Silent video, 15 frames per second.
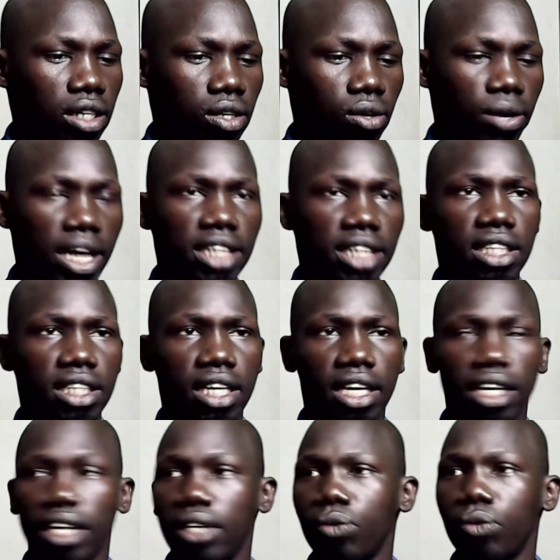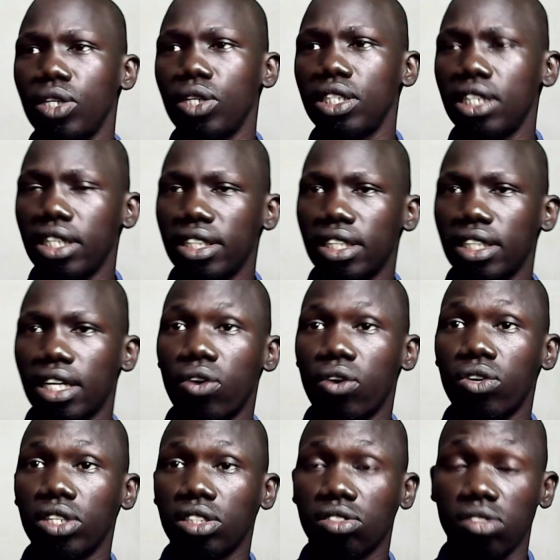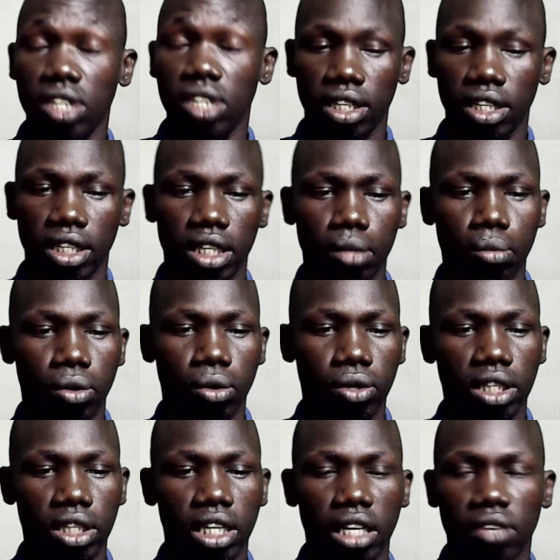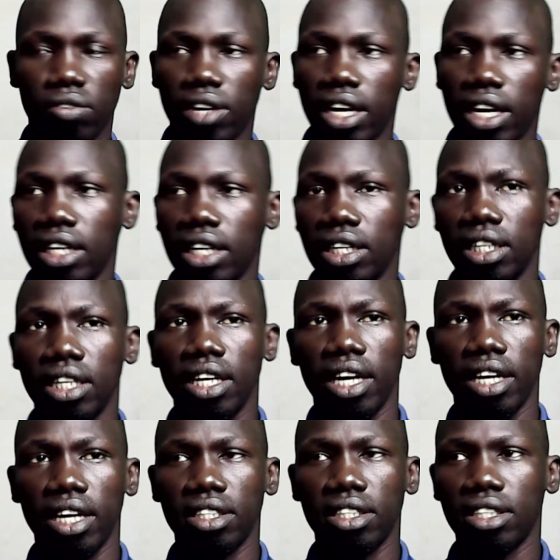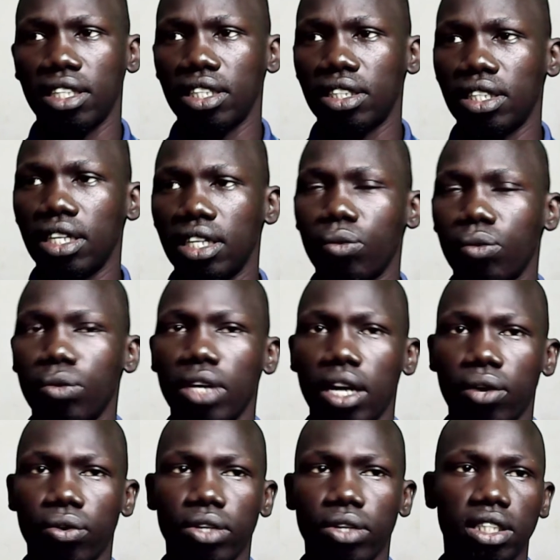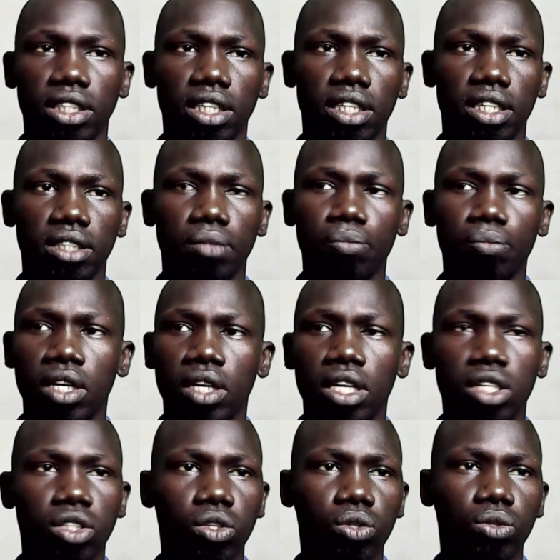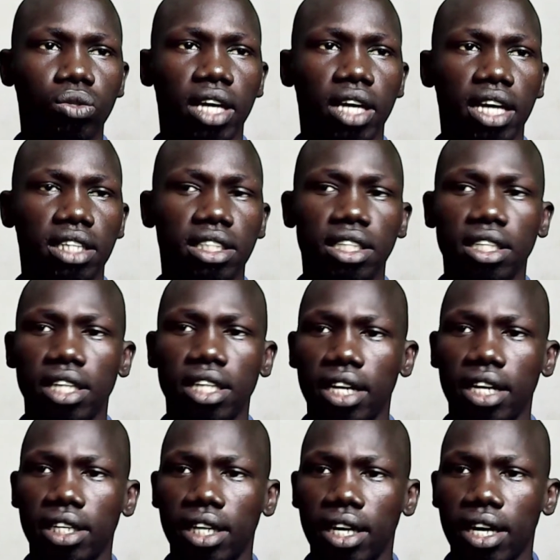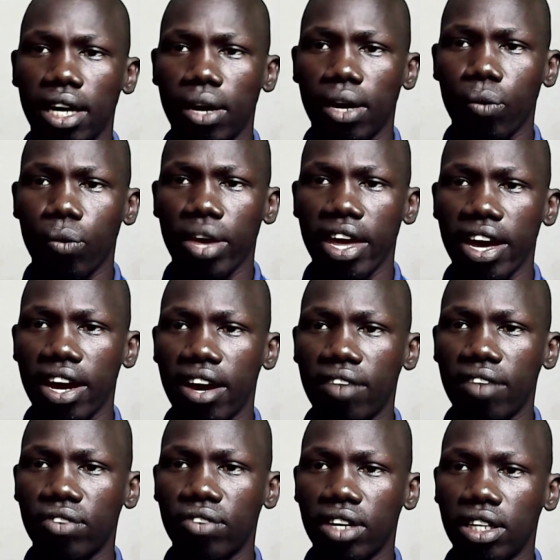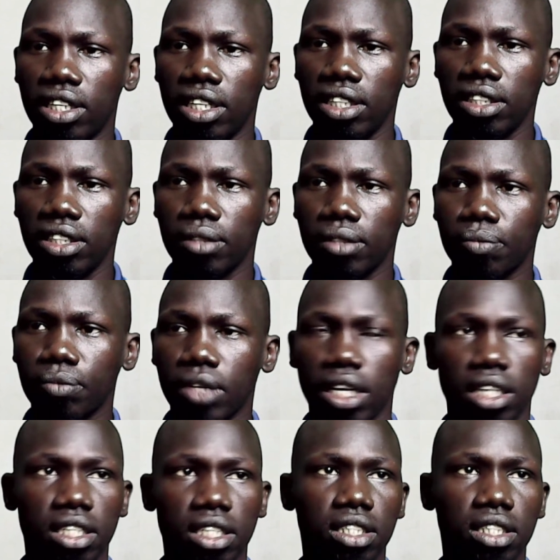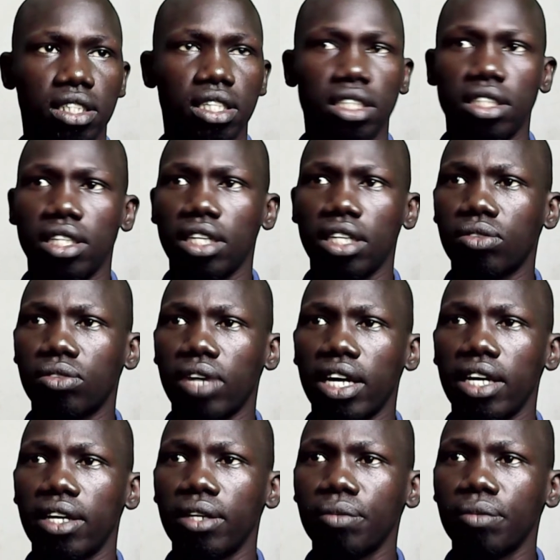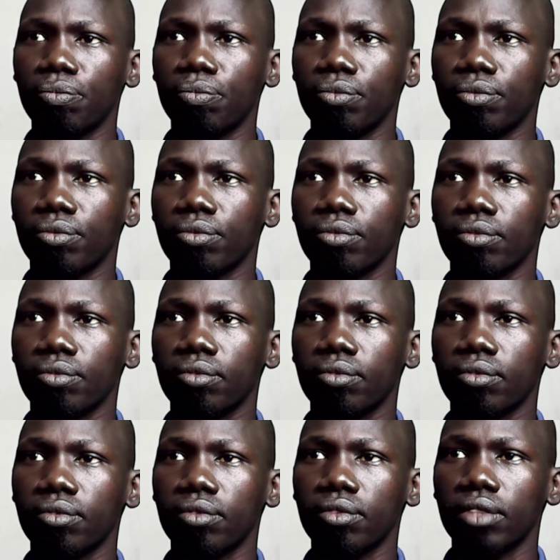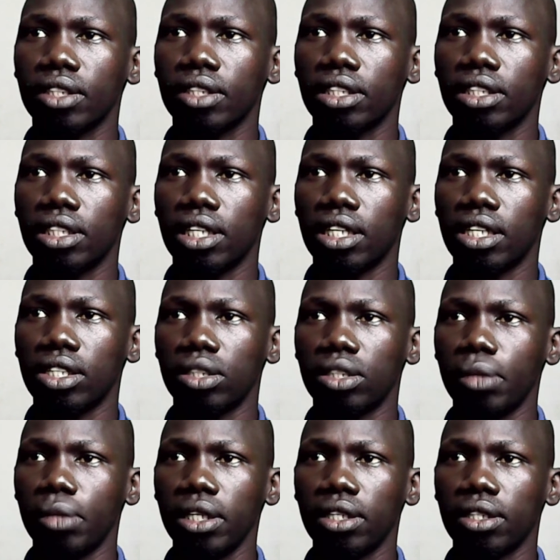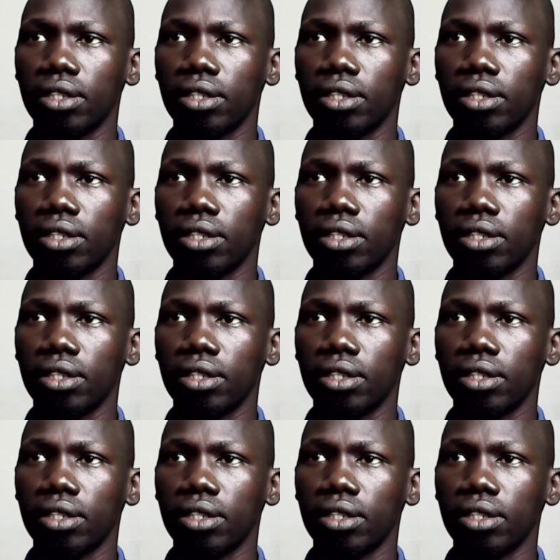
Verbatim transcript: OSK, which is an on-screen keyboard. If I enter this thing, we are going to see this. So you can see that uh, we have uh, these, uh, these, these things right here. Excuse me.